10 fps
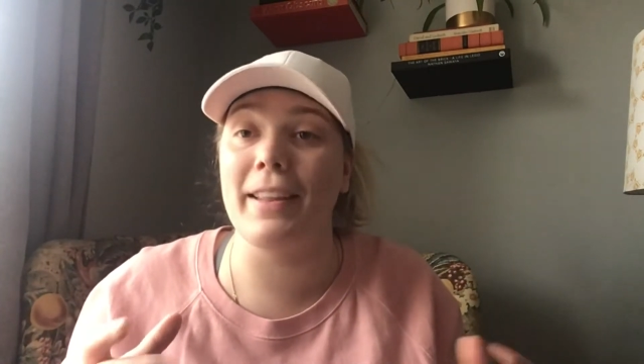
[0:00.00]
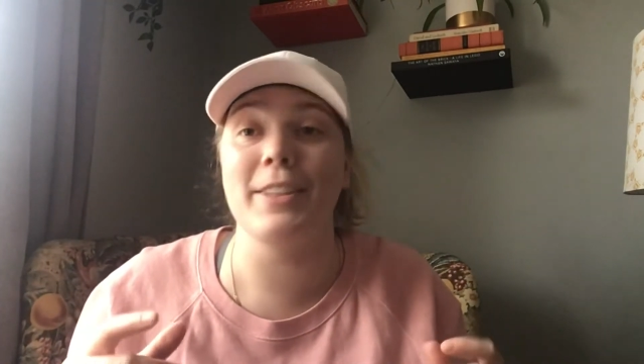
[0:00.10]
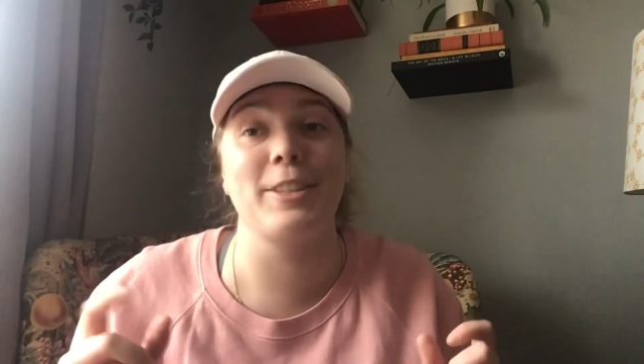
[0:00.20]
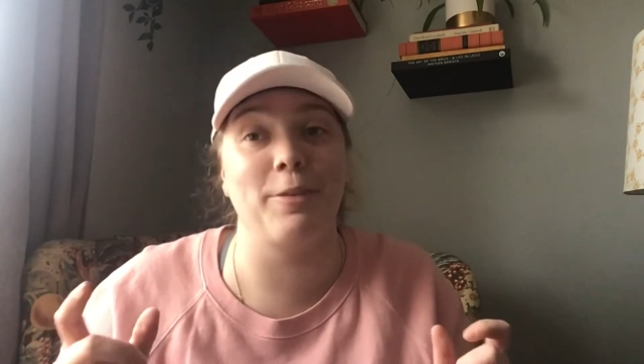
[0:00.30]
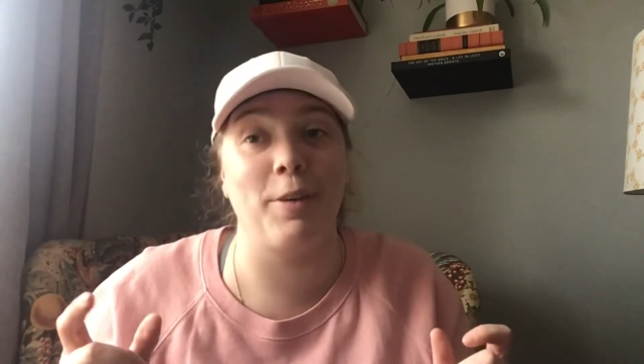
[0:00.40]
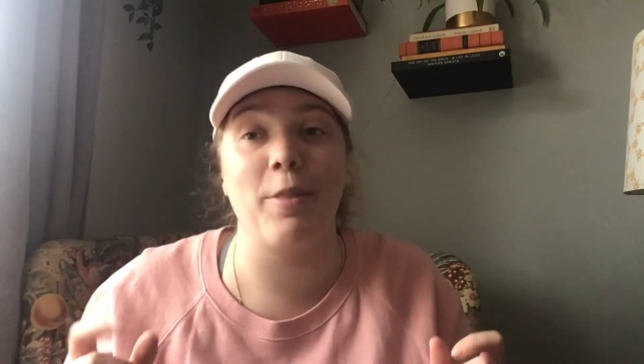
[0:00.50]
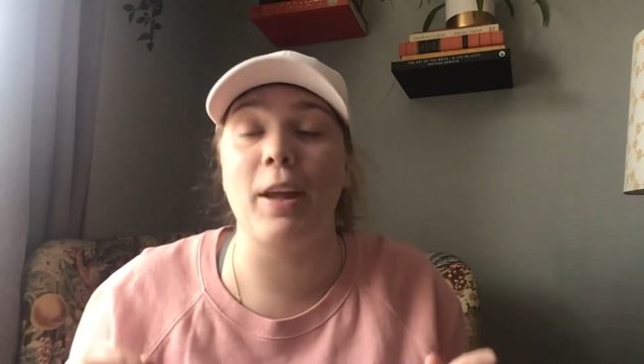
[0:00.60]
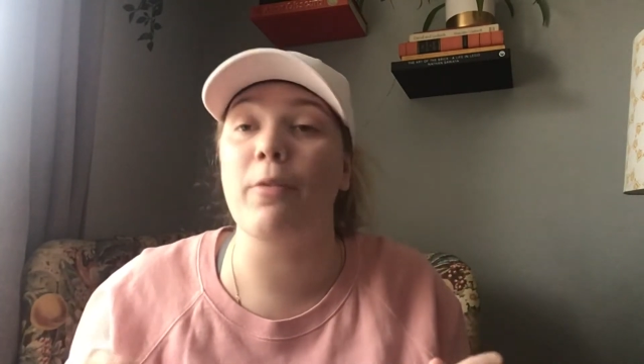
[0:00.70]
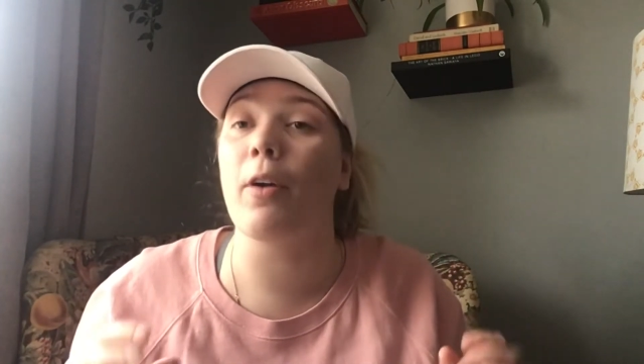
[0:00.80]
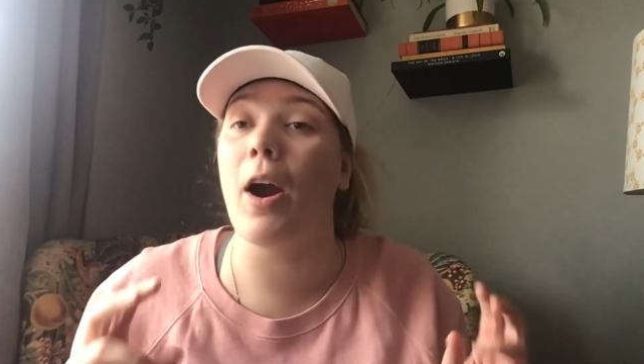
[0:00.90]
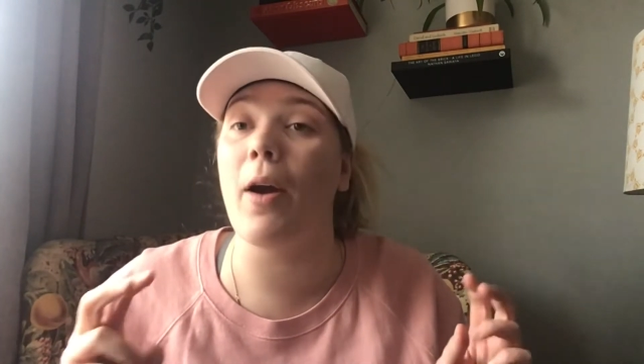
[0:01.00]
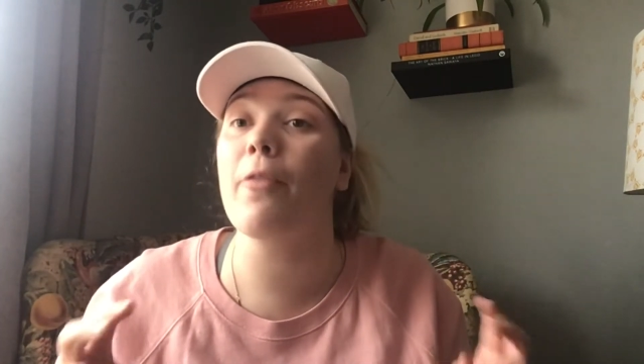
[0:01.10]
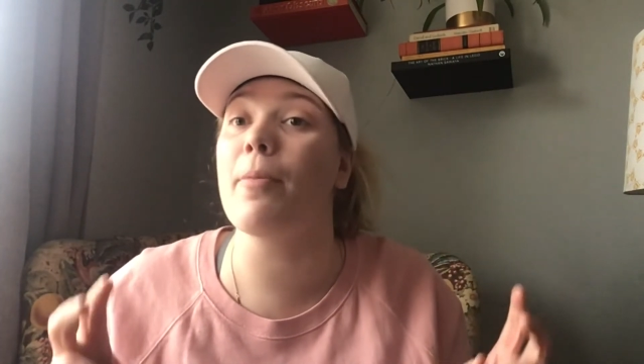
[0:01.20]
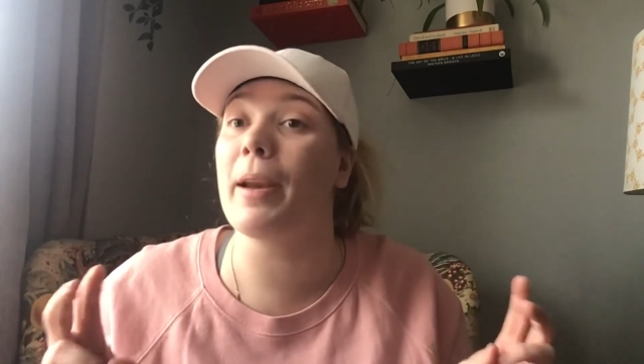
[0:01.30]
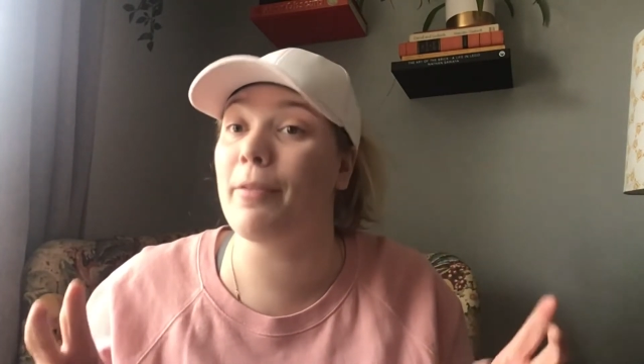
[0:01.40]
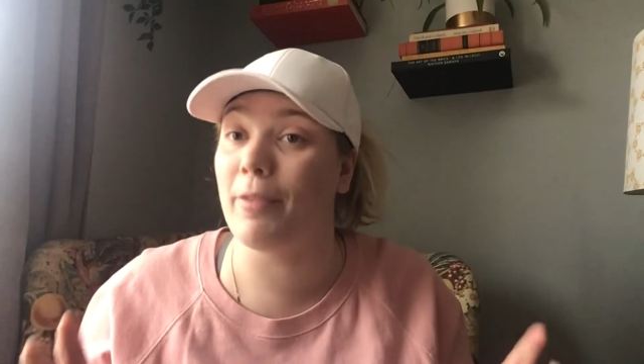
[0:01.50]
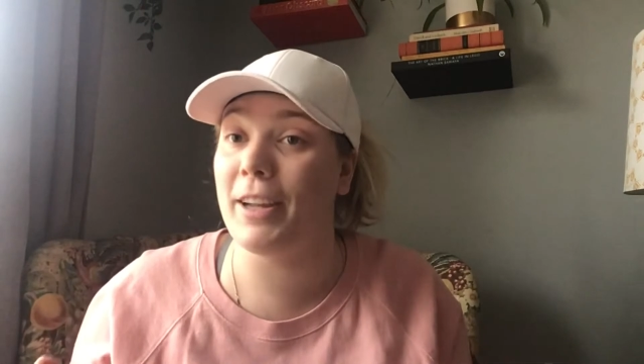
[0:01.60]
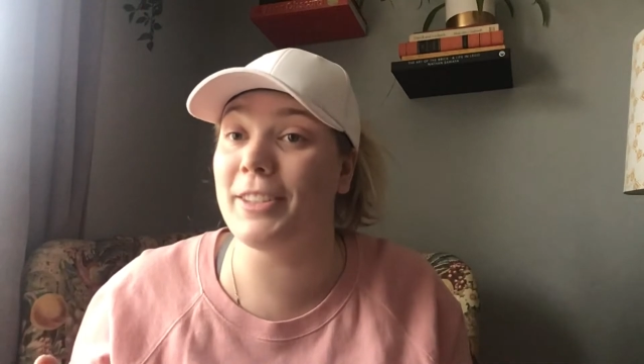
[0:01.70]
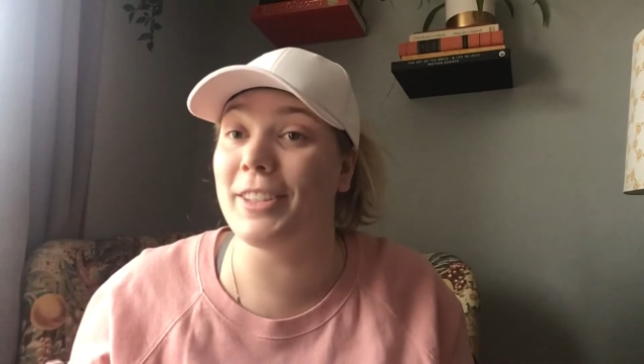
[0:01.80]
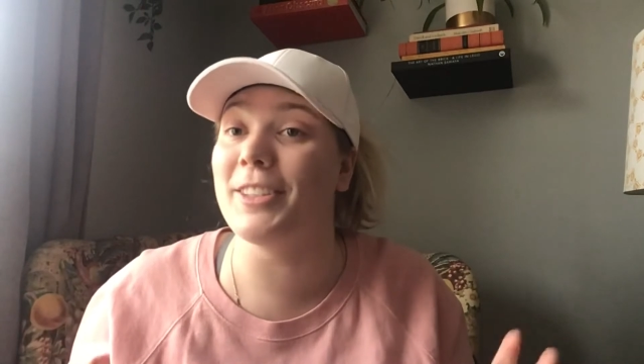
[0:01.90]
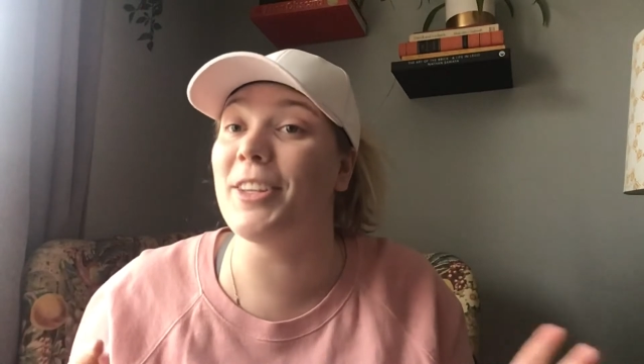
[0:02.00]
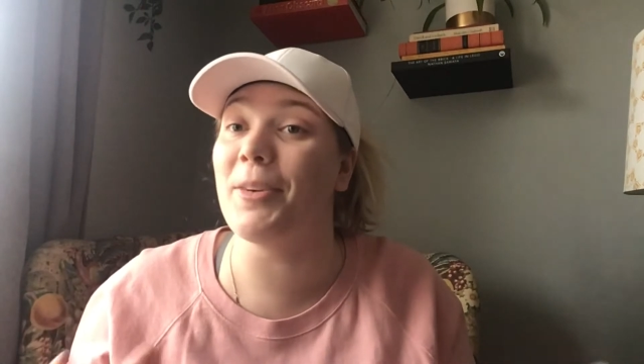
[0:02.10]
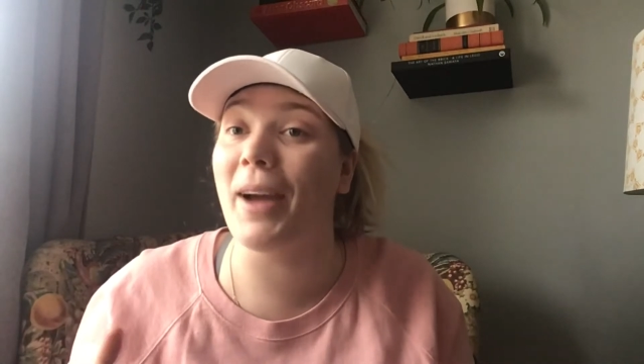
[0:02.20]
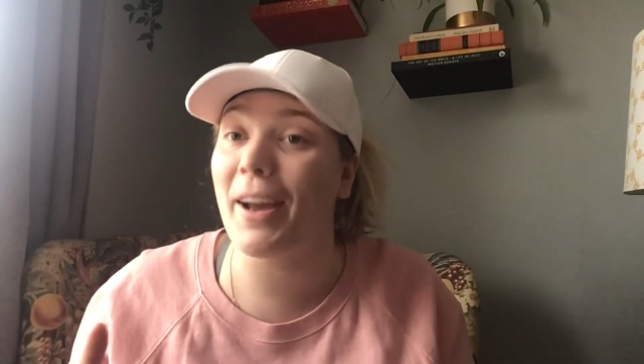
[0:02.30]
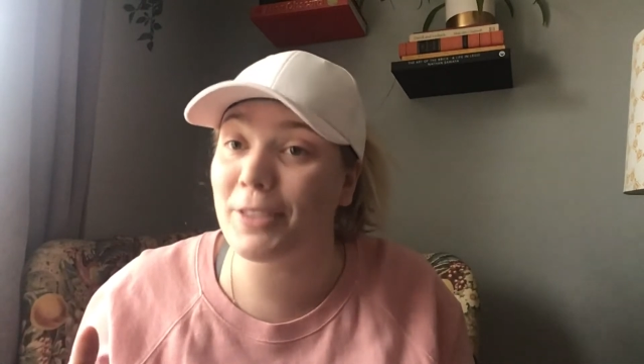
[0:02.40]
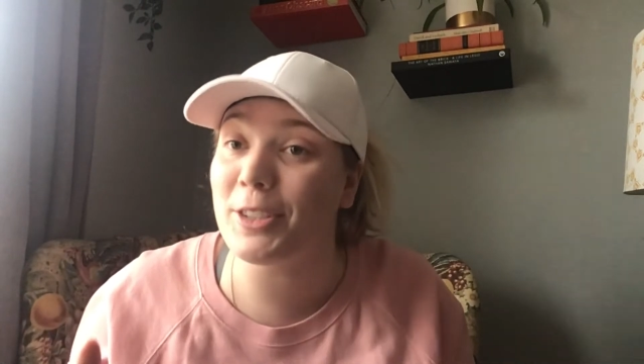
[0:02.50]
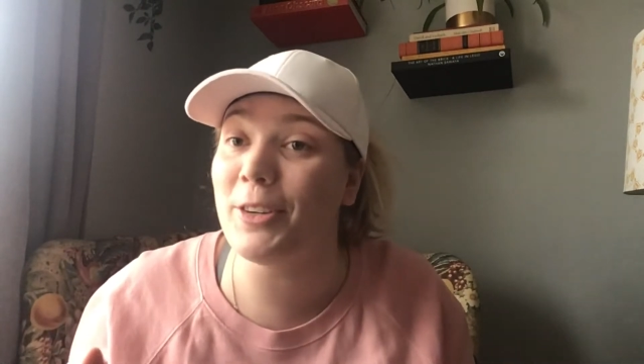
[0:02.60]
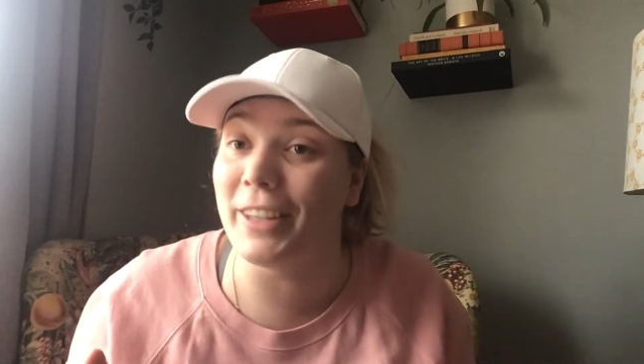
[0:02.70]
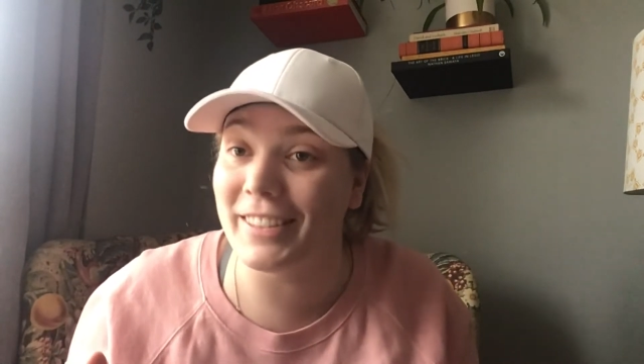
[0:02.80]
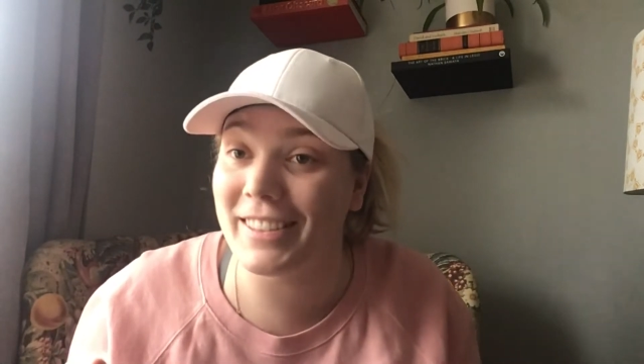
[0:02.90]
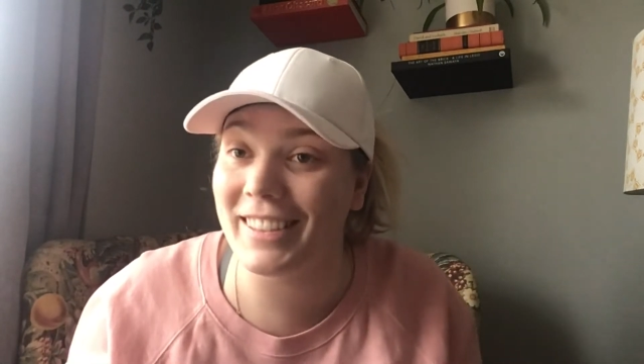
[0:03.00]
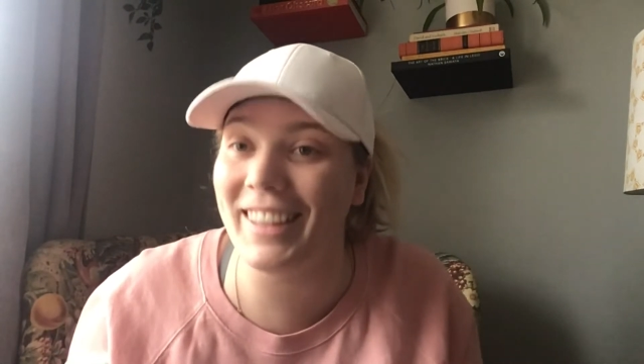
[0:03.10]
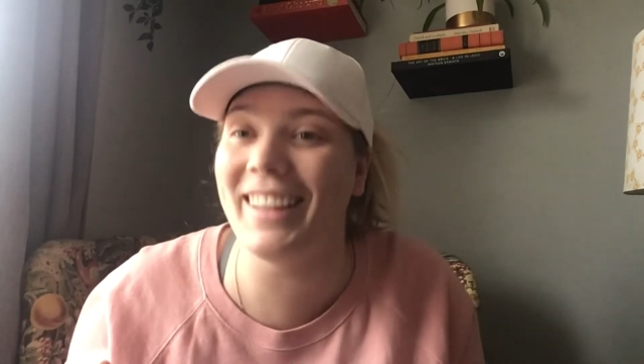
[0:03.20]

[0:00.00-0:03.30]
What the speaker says: this is the fun thing, for however many phrases you have students.